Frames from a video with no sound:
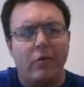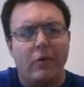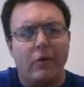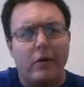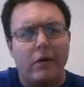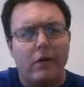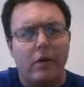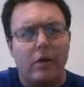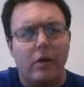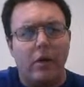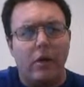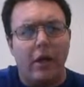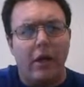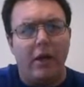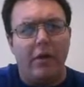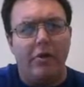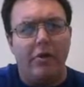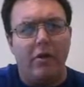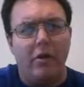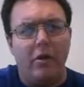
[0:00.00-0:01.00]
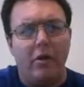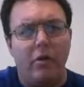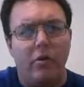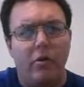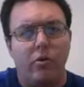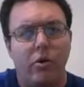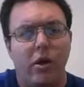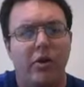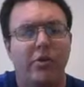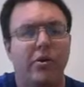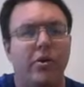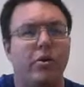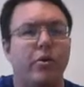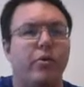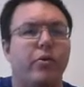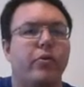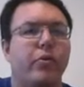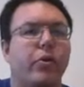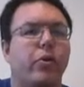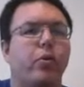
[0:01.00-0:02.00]
19
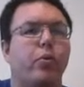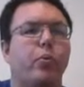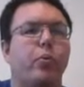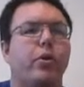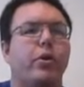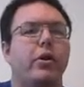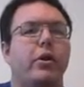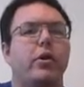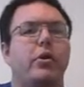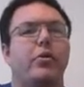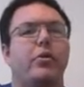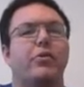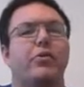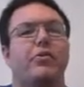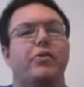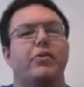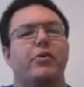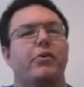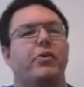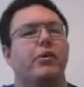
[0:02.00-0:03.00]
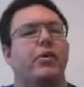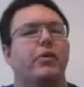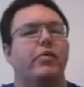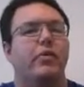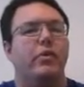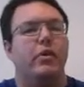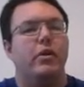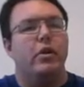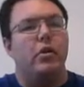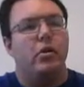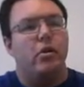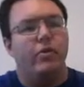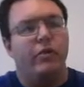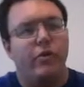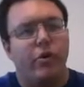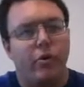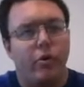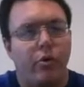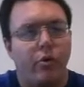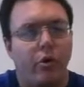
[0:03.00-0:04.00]
years old when he enlisted in the
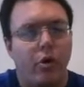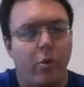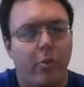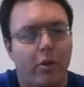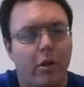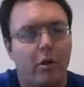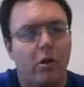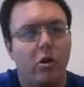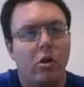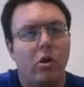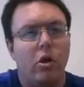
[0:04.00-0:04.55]
Confederate Army,